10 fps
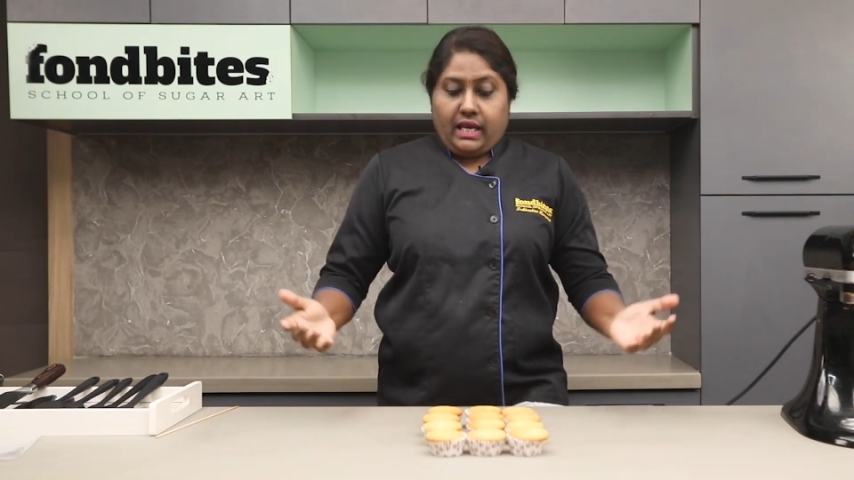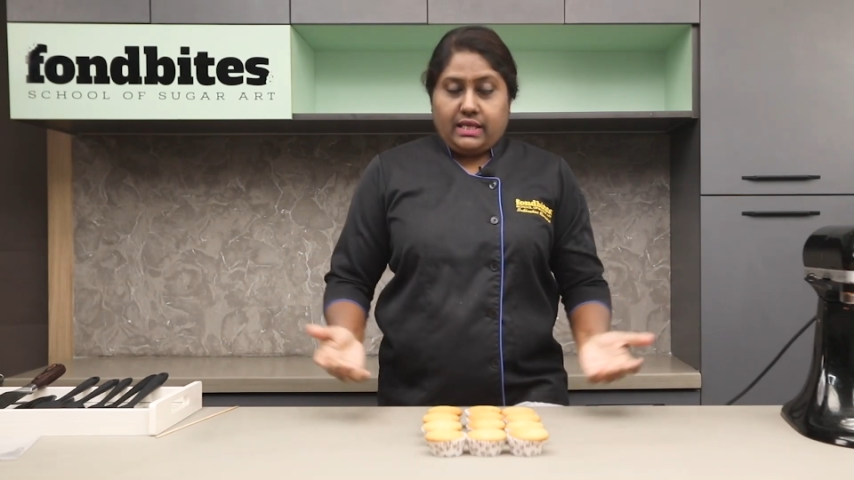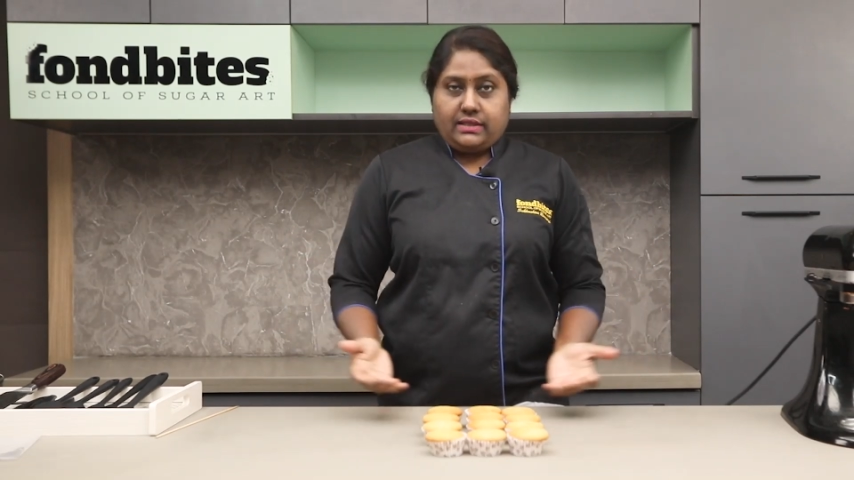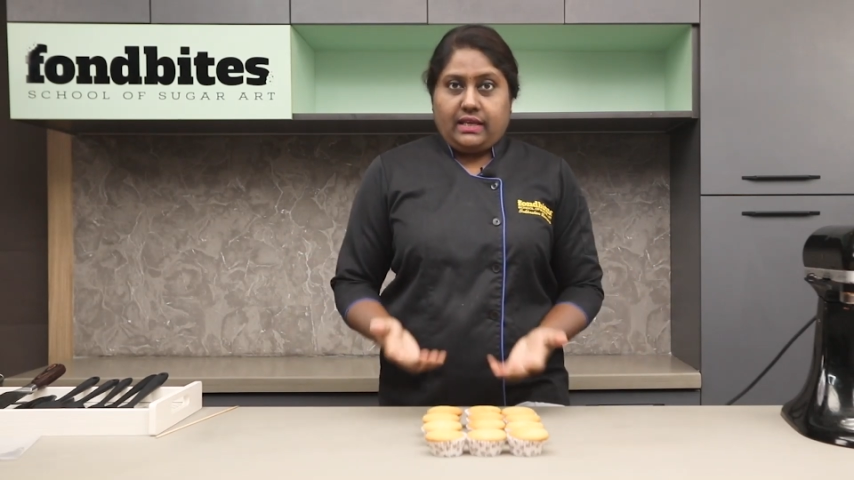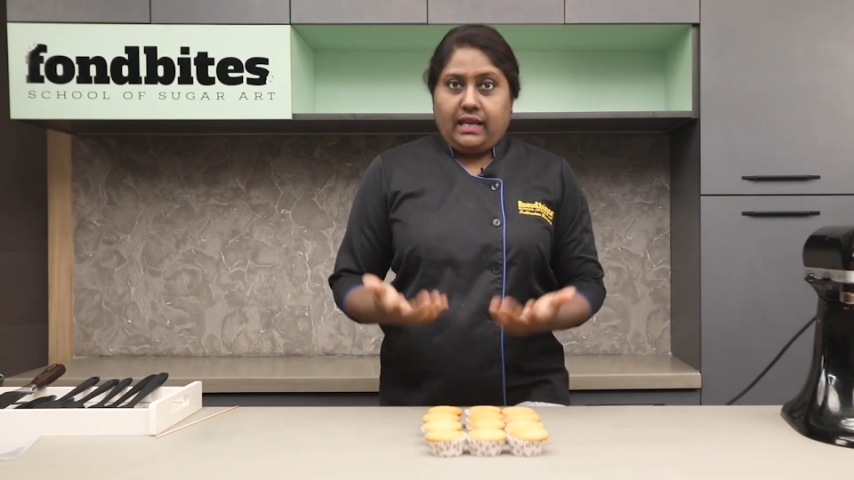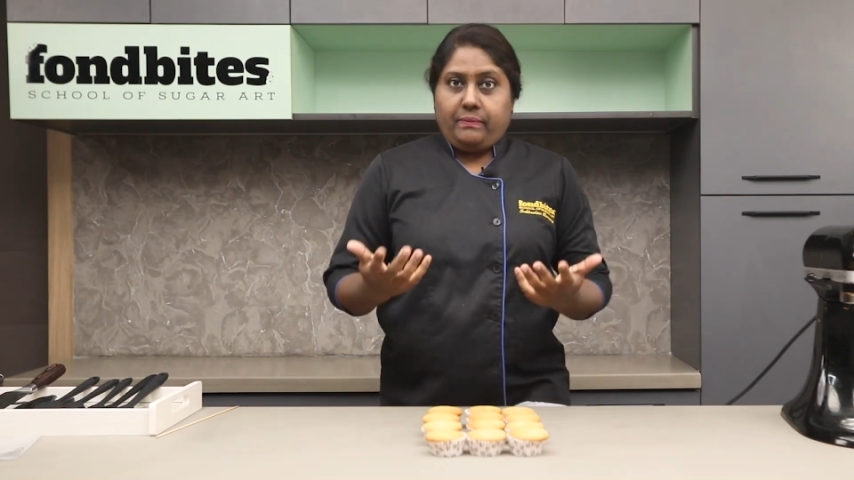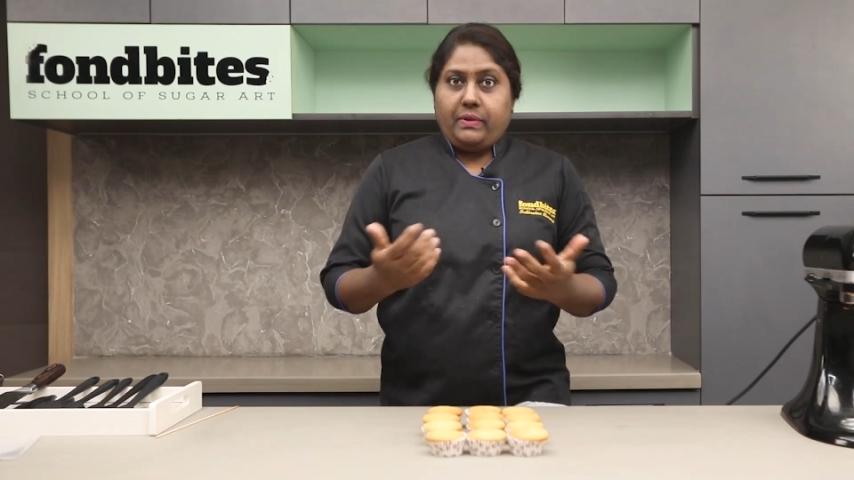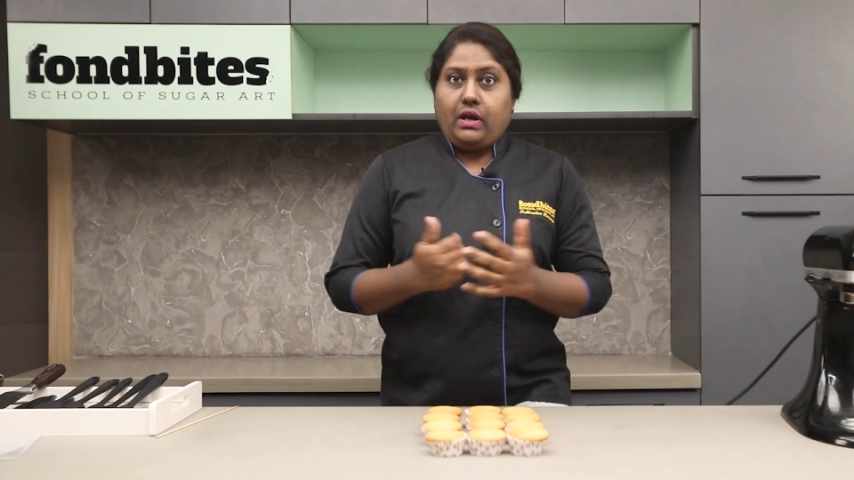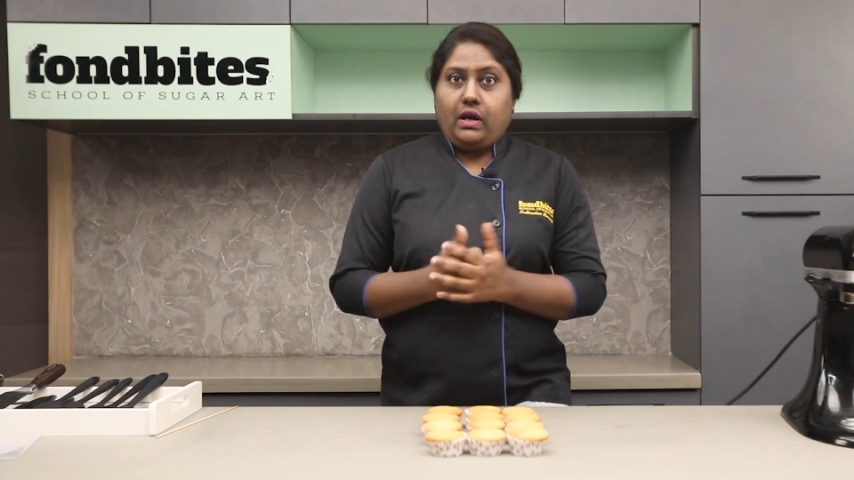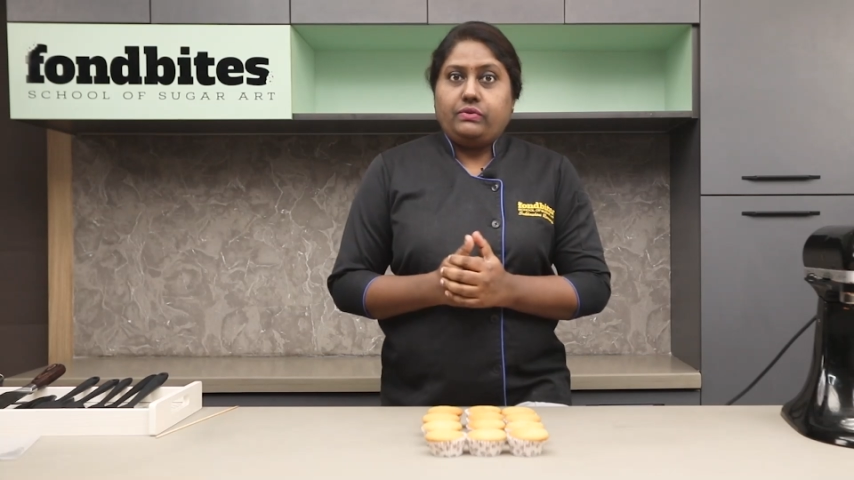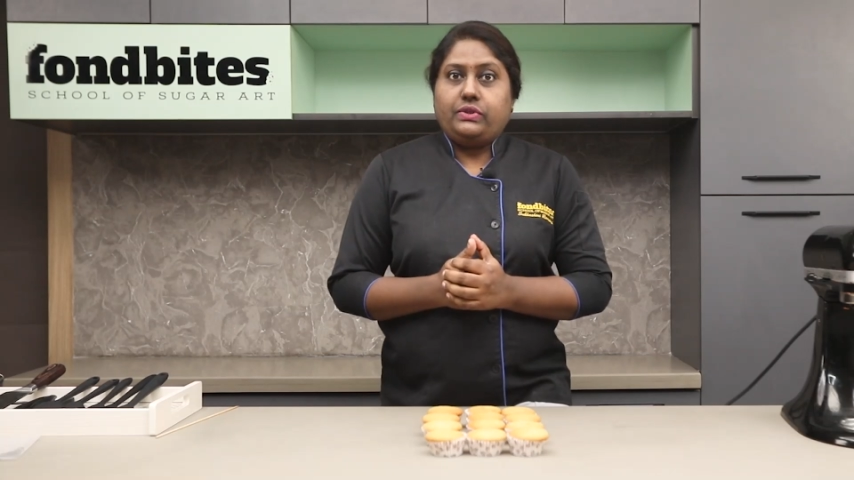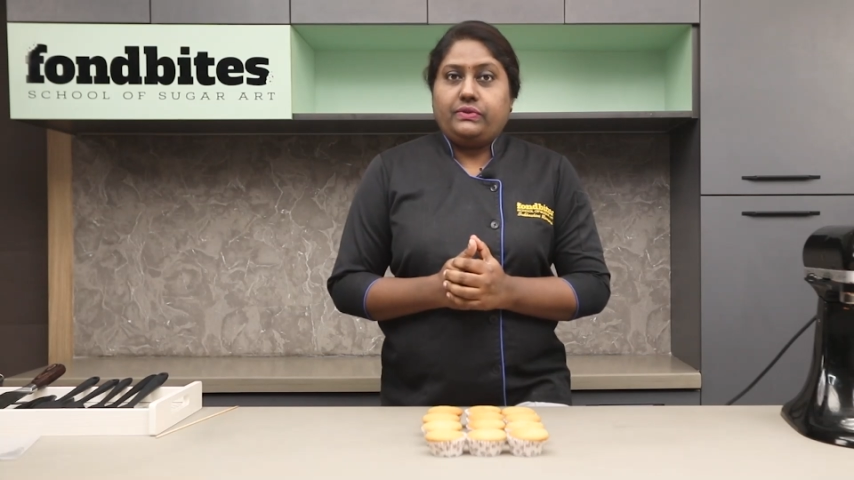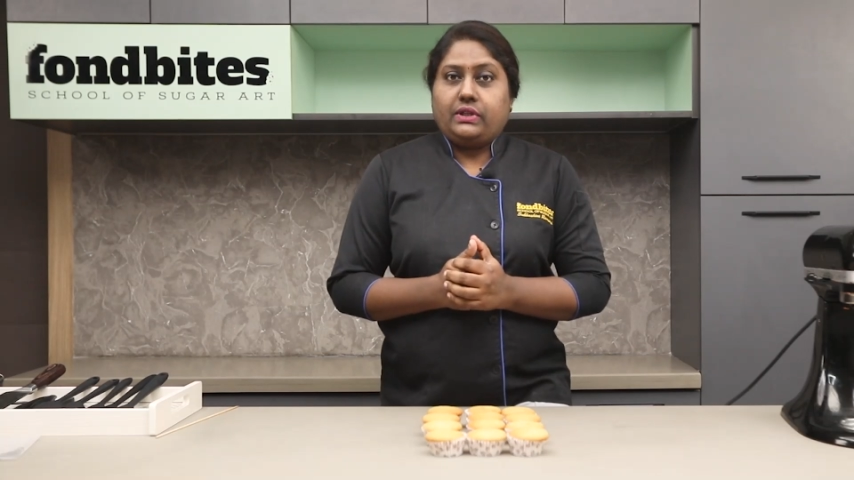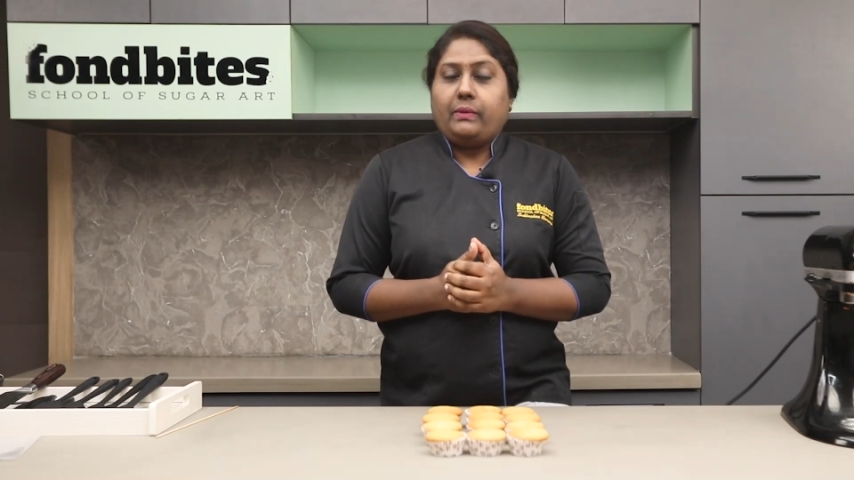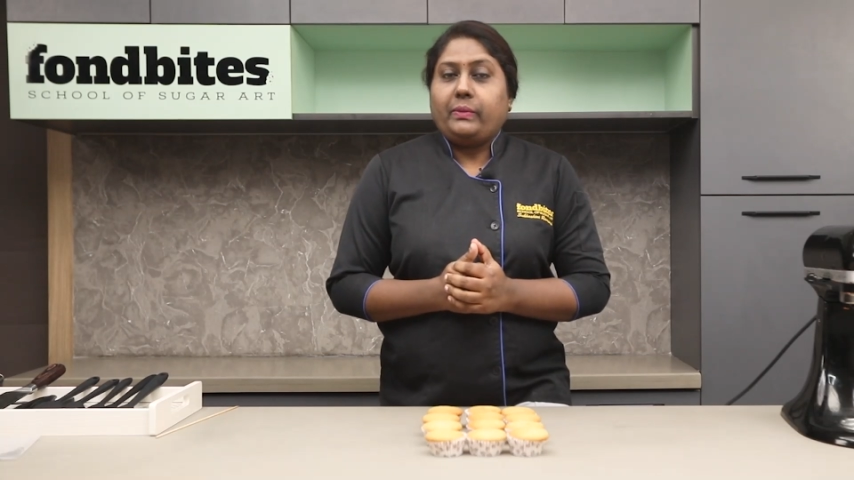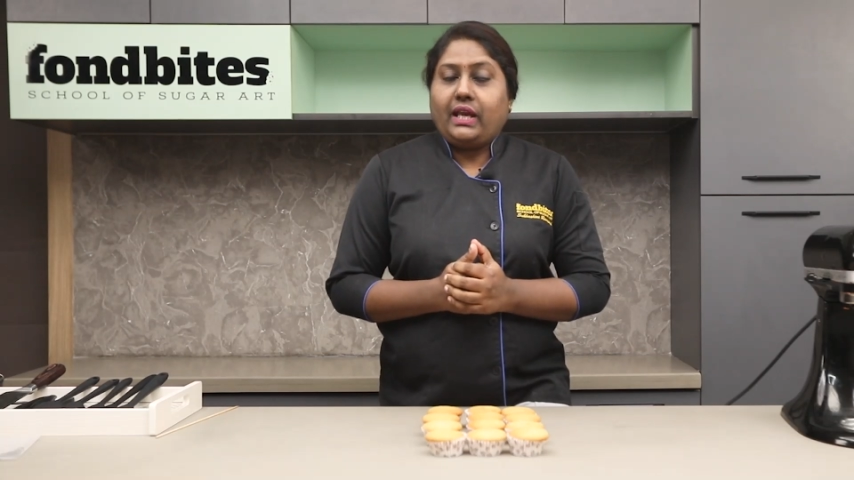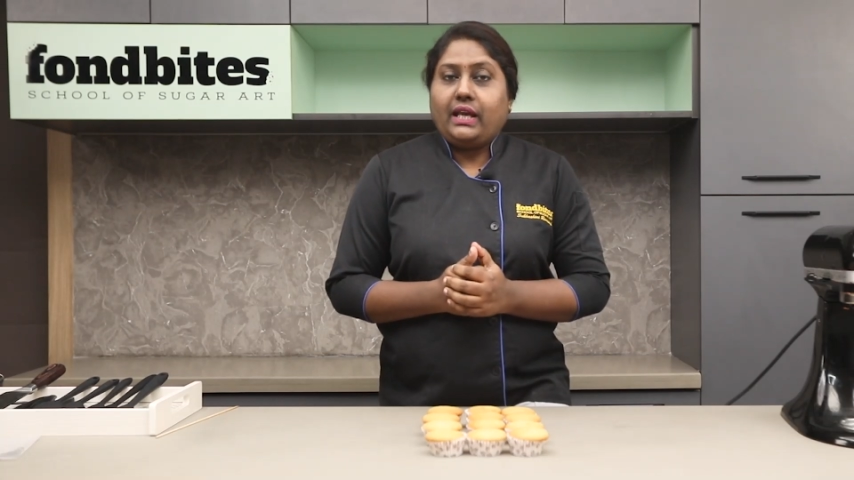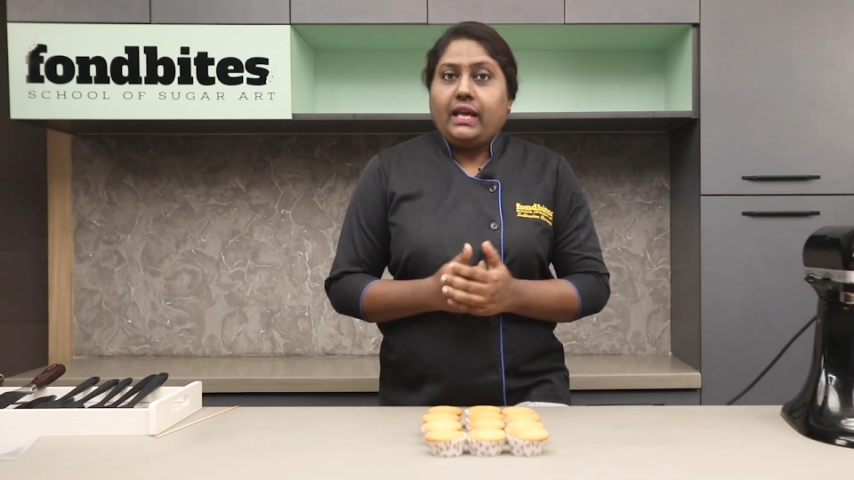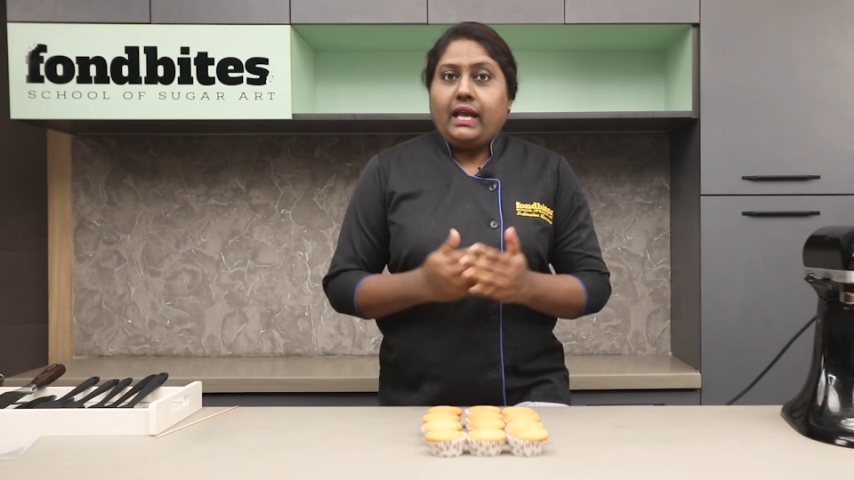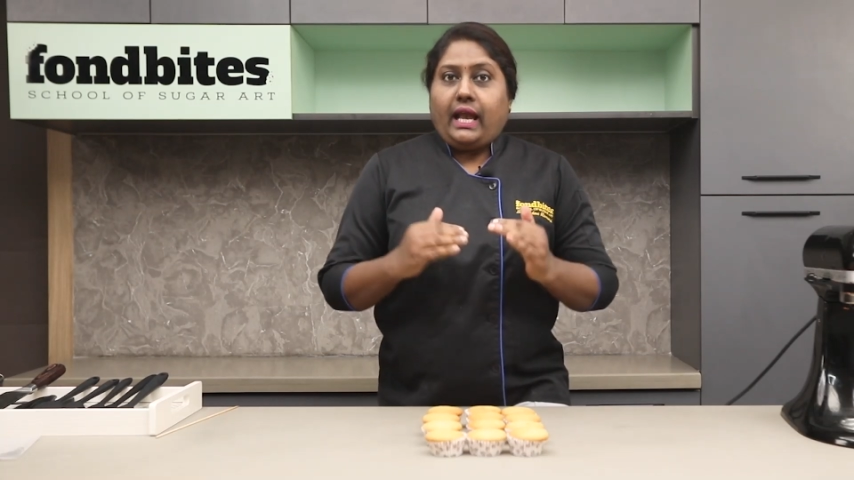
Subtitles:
escape out of the cupcake,